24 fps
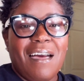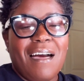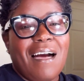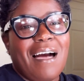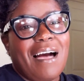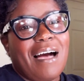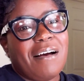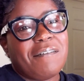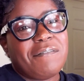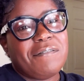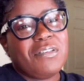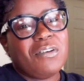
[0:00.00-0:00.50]

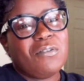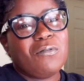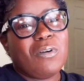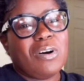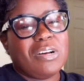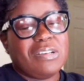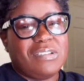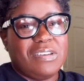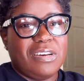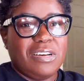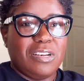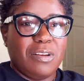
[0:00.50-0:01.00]
After
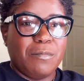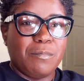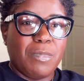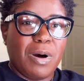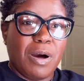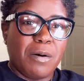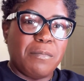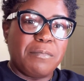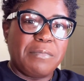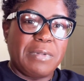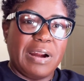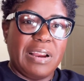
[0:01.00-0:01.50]
watching the
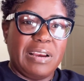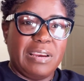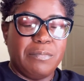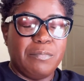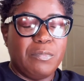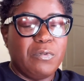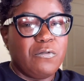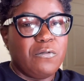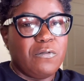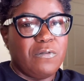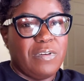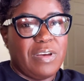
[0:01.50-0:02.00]
Bob Marley
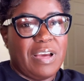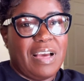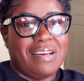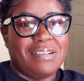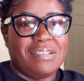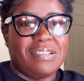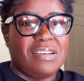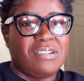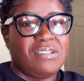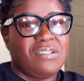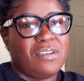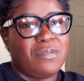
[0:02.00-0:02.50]
movie as
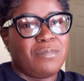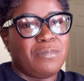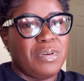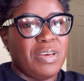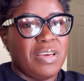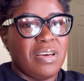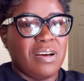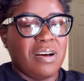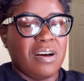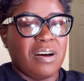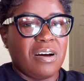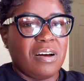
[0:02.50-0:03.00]
a
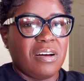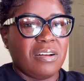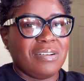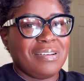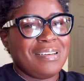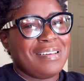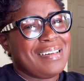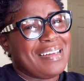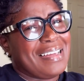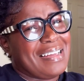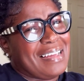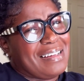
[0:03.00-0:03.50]
Jamaican,
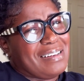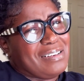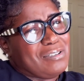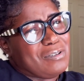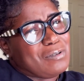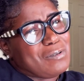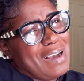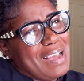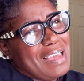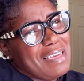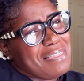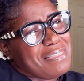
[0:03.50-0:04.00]
do
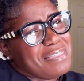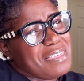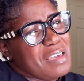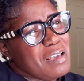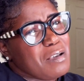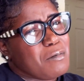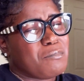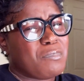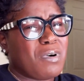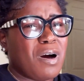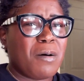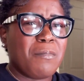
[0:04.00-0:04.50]
I
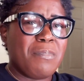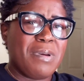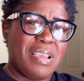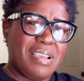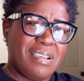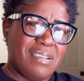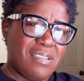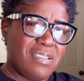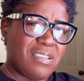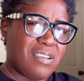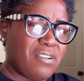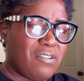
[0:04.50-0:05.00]
think Bob
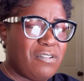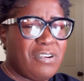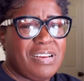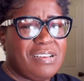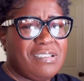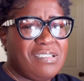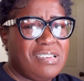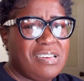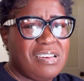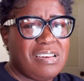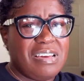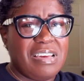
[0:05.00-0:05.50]
is
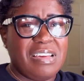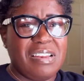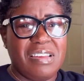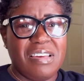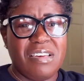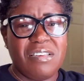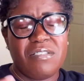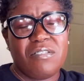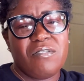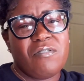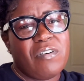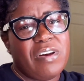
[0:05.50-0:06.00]
cringing in
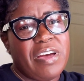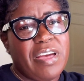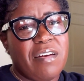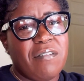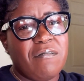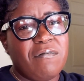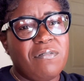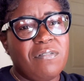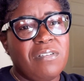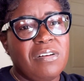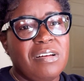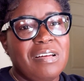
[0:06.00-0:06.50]
his grave?
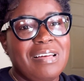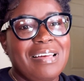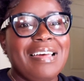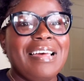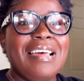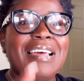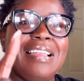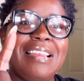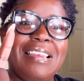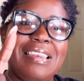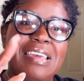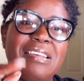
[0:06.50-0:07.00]

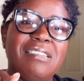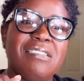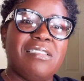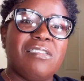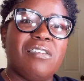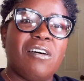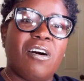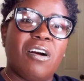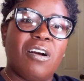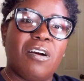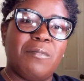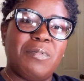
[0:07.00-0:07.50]
Let's
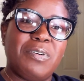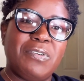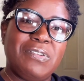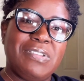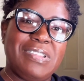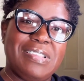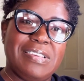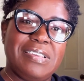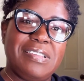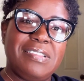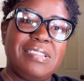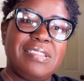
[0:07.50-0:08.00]
talk about
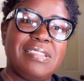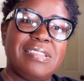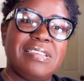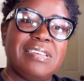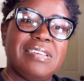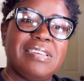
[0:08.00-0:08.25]
it.